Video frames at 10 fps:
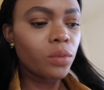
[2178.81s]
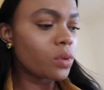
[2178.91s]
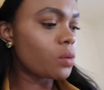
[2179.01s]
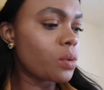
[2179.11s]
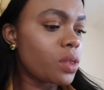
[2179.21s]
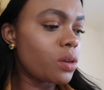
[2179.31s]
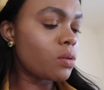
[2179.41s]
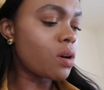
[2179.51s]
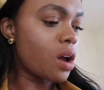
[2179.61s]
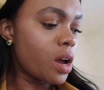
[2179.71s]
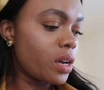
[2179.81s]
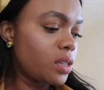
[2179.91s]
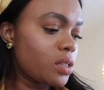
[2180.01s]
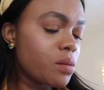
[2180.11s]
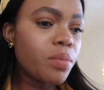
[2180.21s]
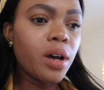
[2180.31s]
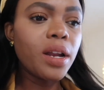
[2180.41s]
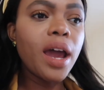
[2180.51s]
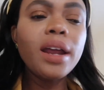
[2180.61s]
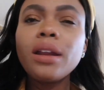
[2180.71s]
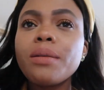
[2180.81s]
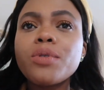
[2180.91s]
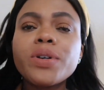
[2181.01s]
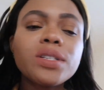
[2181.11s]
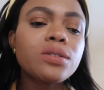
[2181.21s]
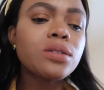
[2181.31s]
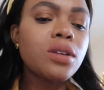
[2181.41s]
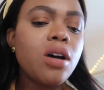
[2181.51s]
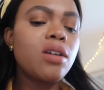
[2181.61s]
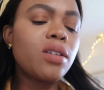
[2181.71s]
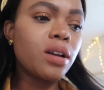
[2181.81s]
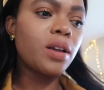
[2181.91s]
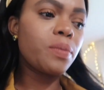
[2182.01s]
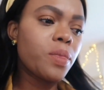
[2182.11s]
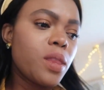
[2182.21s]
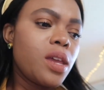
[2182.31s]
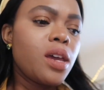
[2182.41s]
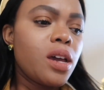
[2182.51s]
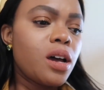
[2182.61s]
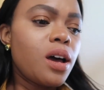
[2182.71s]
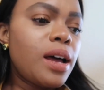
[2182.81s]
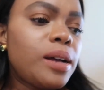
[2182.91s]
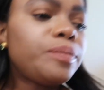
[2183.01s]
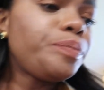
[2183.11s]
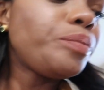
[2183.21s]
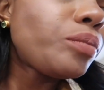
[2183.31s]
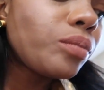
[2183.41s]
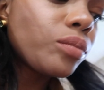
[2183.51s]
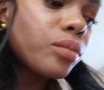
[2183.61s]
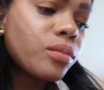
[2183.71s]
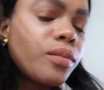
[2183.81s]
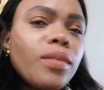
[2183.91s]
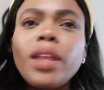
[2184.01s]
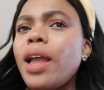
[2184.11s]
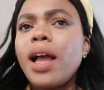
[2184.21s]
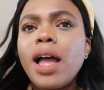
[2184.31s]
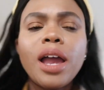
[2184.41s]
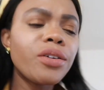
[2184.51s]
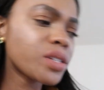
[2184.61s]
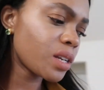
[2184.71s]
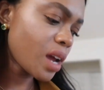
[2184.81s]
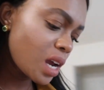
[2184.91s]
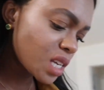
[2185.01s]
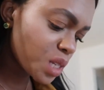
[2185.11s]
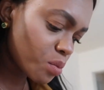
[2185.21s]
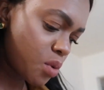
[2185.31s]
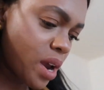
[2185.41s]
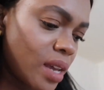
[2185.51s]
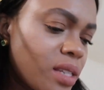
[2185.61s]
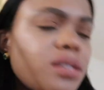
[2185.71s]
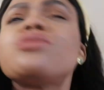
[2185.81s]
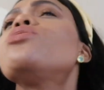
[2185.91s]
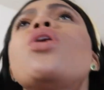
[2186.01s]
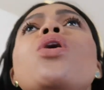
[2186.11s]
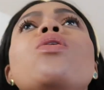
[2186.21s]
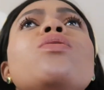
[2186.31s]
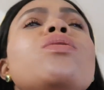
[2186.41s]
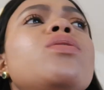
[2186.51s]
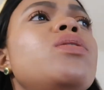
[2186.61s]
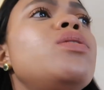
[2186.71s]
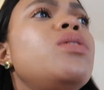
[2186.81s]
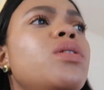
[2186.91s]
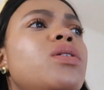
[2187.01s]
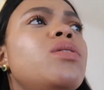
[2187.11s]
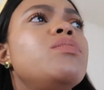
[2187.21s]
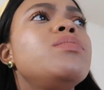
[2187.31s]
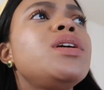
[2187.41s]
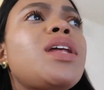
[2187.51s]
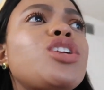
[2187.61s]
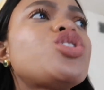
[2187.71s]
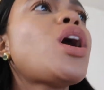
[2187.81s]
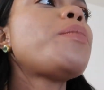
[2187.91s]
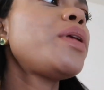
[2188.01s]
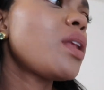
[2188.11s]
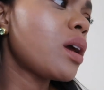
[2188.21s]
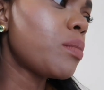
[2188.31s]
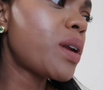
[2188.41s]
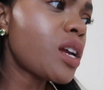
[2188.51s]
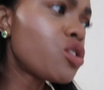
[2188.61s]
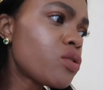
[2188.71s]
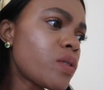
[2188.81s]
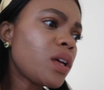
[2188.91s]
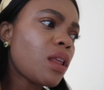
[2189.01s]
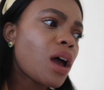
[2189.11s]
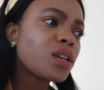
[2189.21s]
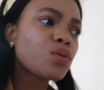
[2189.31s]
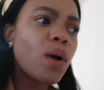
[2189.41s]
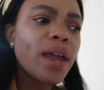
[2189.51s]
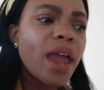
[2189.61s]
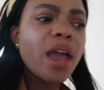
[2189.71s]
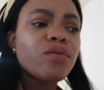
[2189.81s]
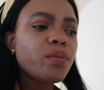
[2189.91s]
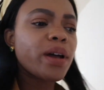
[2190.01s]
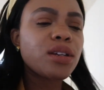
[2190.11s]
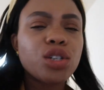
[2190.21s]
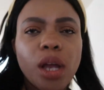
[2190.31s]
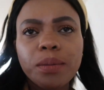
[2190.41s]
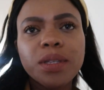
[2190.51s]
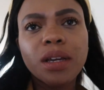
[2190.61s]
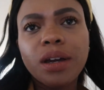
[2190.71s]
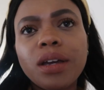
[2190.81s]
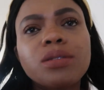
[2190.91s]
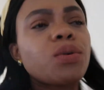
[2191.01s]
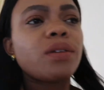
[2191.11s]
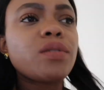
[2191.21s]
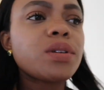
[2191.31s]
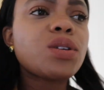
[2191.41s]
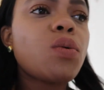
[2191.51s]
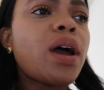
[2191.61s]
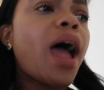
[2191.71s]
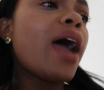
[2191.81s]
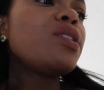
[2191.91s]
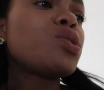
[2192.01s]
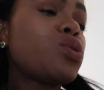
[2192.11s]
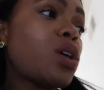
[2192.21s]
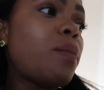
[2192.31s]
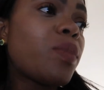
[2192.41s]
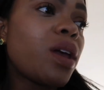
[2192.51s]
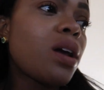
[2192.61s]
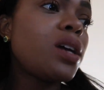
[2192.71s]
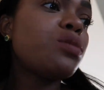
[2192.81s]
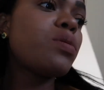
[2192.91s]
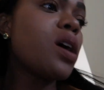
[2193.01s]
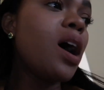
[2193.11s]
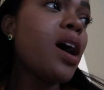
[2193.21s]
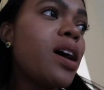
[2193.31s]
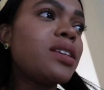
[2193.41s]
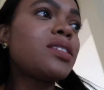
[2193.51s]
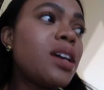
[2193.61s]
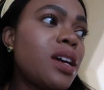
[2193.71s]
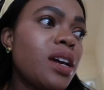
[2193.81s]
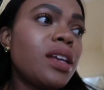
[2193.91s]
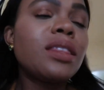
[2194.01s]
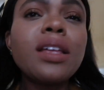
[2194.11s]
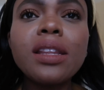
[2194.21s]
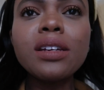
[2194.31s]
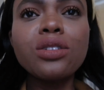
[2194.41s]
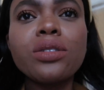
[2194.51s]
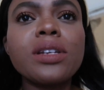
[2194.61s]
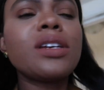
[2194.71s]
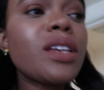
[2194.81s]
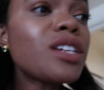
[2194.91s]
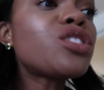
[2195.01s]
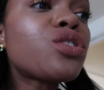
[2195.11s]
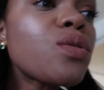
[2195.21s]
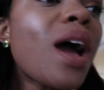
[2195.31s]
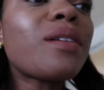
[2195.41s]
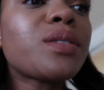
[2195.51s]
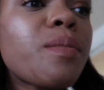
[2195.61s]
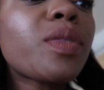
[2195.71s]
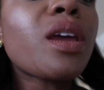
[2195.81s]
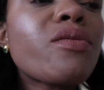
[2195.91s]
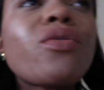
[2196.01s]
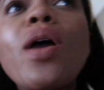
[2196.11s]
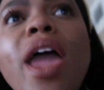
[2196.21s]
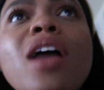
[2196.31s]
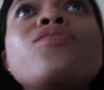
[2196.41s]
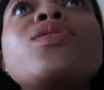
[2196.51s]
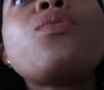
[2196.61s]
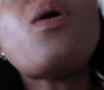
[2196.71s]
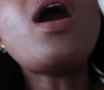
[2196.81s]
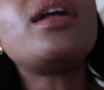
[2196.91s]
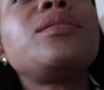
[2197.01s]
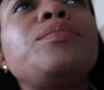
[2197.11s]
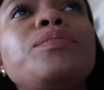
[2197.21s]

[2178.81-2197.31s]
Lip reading: with you guys. But I ended up going to Zara. I understand I express, you know, me not shopping there, but I do realize why everybody shops there. It's one of the reasons why I used to shop there, is because they literally, they do have something for everyone.